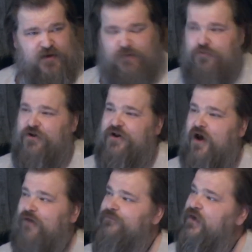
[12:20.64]
He put it
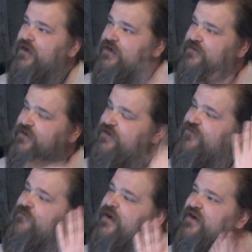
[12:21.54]
on, he did
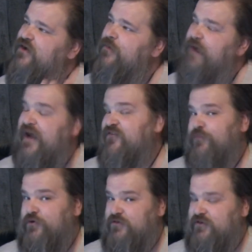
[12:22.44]
his makeup
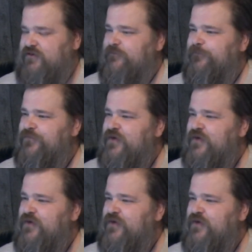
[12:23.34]
expertly,